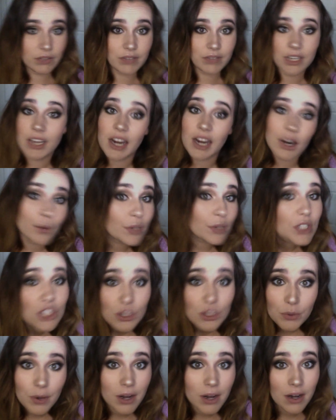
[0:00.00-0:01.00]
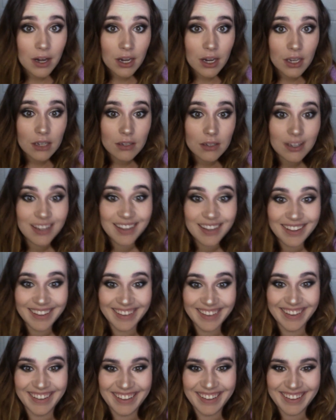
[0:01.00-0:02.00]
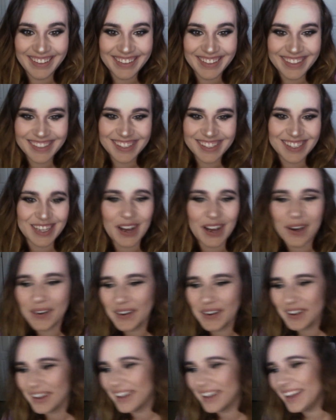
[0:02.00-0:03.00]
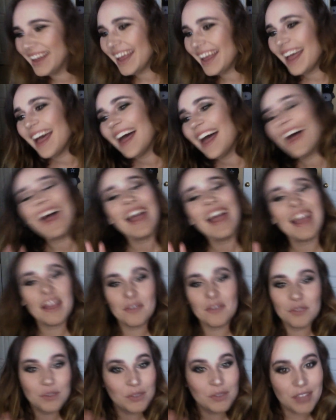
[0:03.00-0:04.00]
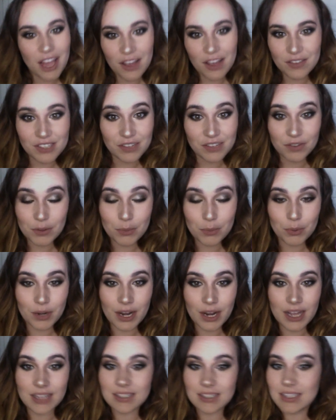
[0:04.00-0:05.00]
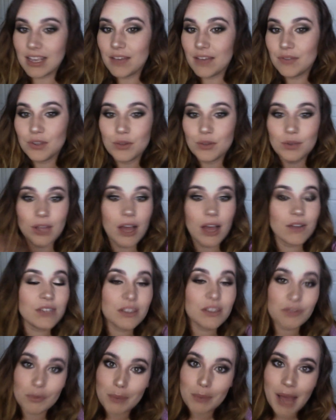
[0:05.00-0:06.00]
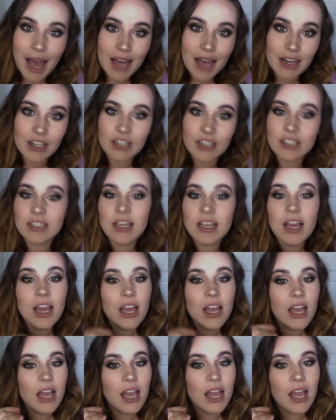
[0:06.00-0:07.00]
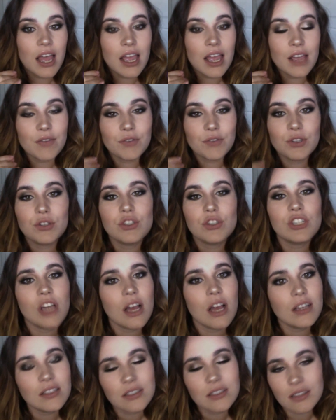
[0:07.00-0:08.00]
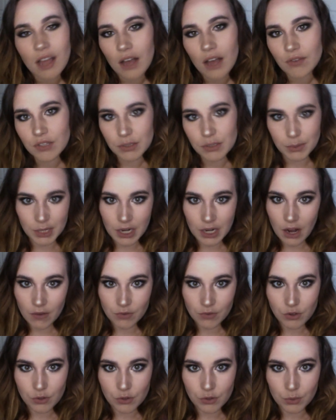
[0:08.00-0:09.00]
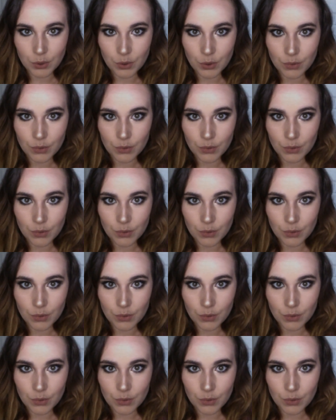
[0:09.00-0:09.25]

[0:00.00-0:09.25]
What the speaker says: care what you're wearing. So if you love different prints, if you love different patterns, if you just love to be comfortable,